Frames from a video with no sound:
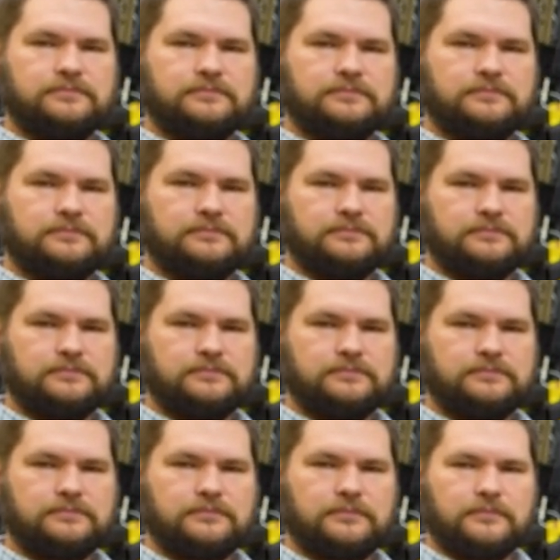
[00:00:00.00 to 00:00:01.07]

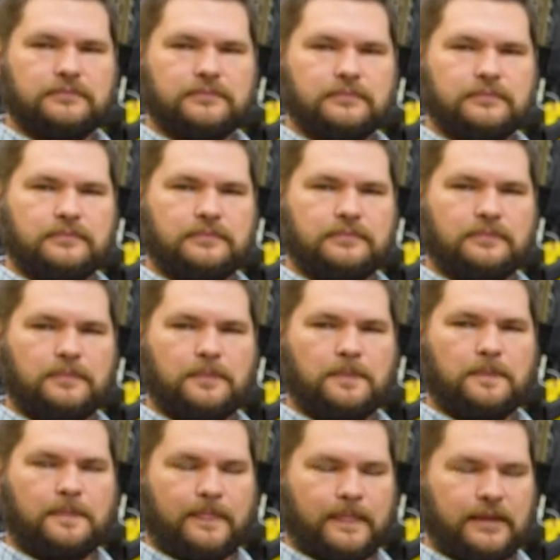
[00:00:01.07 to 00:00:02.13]

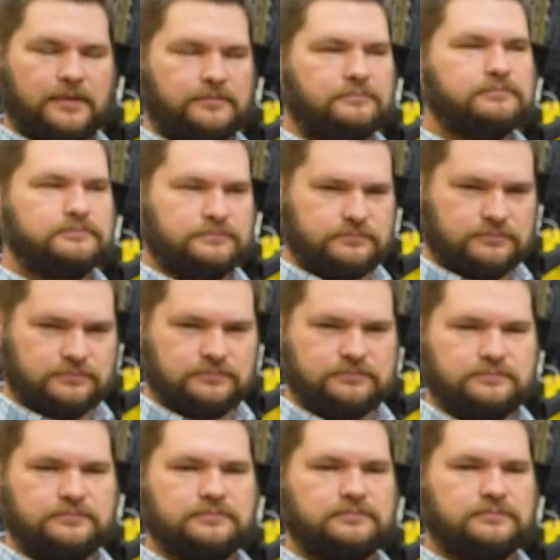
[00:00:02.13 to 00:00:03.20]

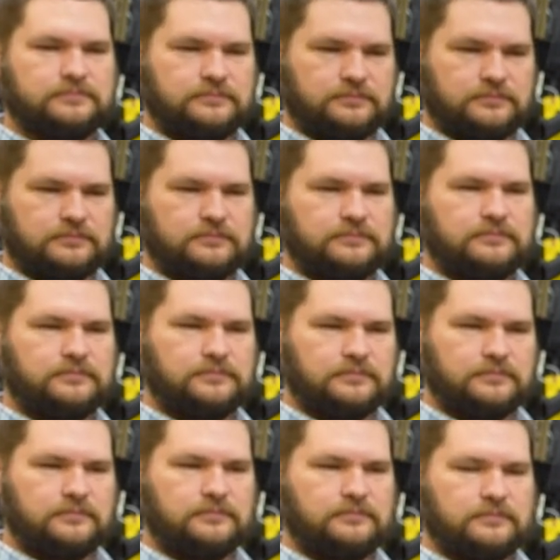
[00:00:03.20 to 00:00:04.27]

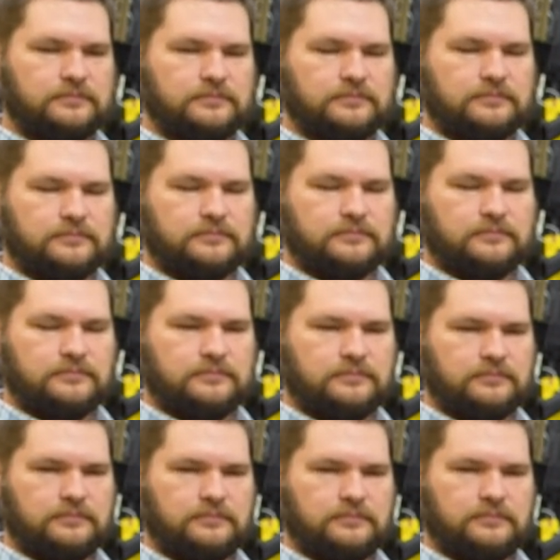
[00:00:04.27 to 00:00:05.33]

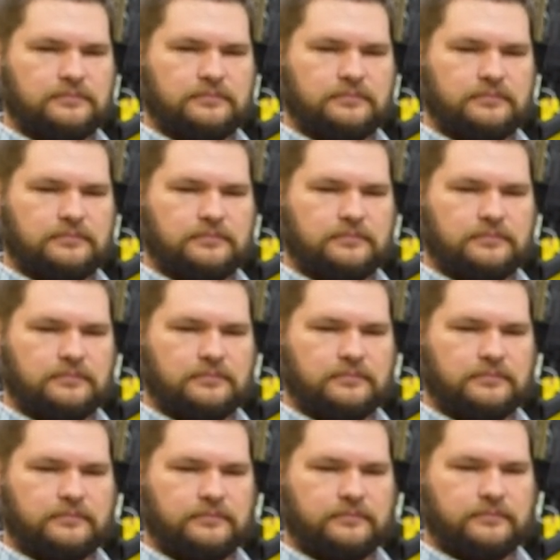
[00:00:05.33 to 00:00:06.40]

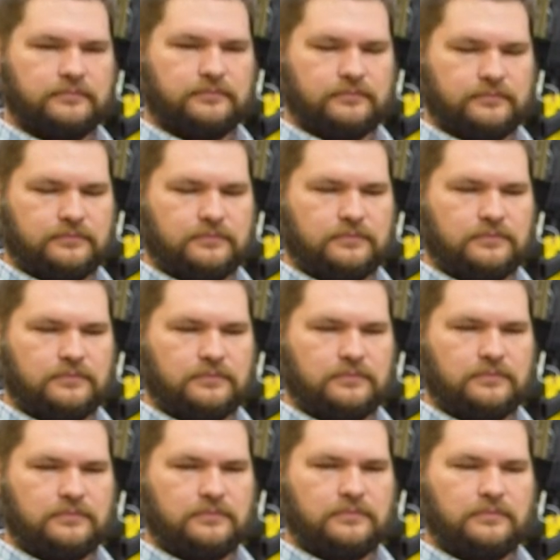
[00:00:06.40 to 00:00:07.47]

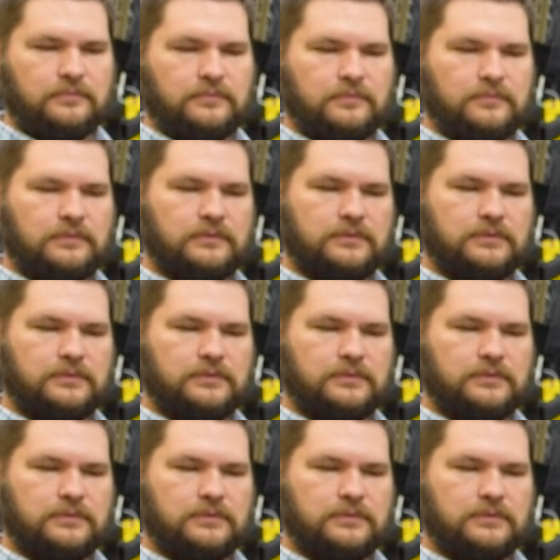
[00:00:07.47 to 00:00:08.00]
(silent)